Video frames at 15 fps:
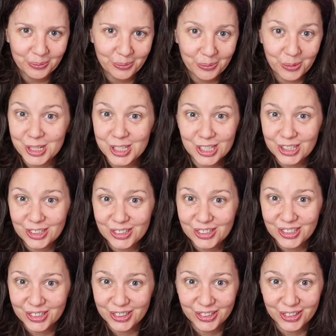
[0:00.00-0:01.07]
What do you
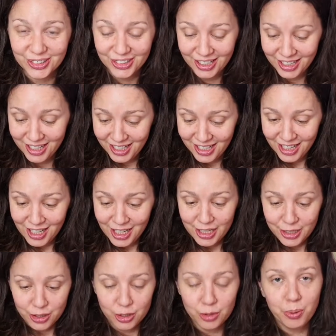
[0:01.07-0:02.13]
do?
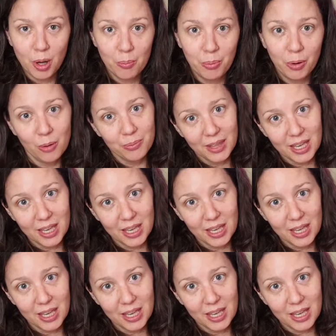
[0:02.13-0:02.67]
Do you pom pom